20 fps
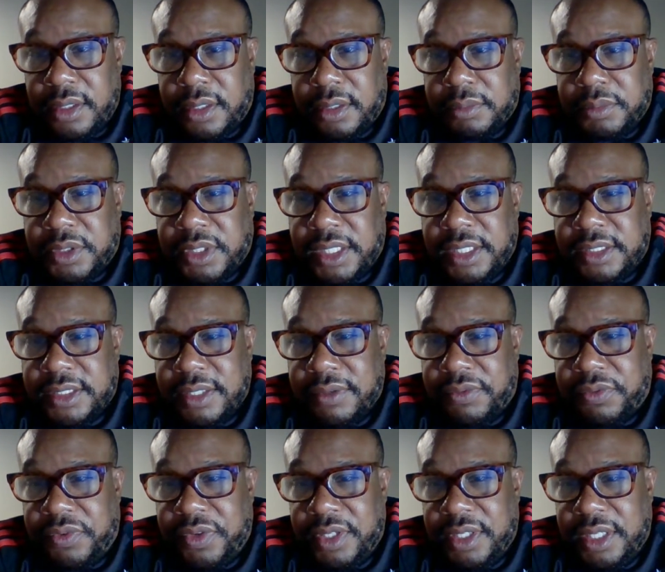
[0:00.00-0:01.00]
Jay said
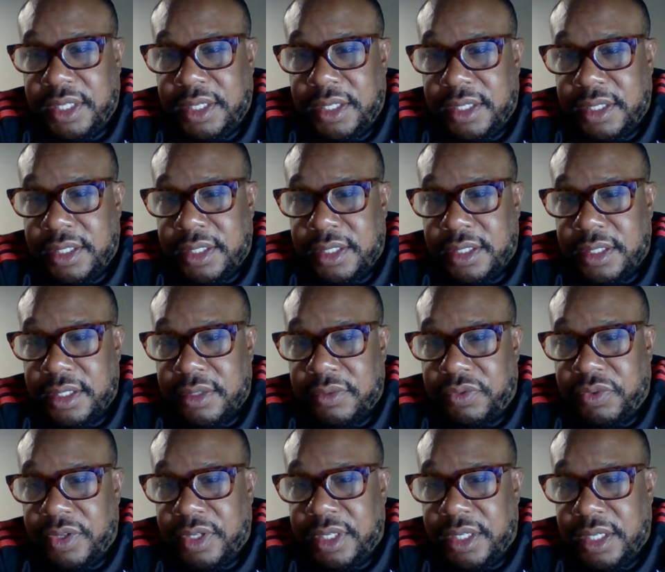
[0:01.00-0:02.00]

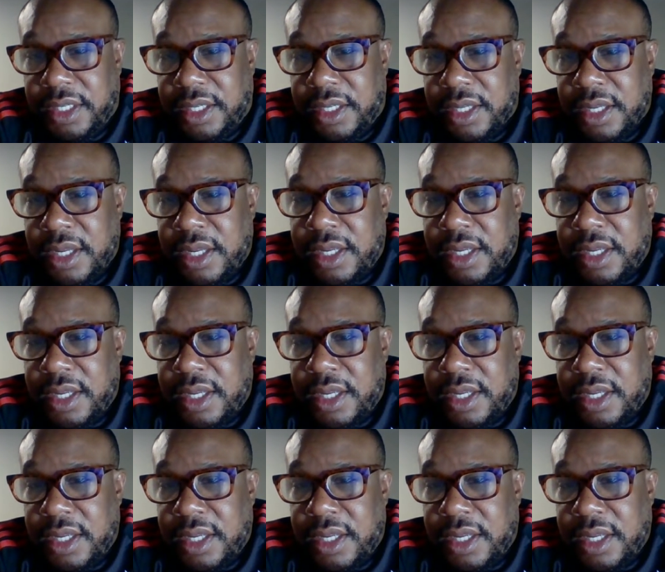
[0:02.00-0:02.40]
Philly,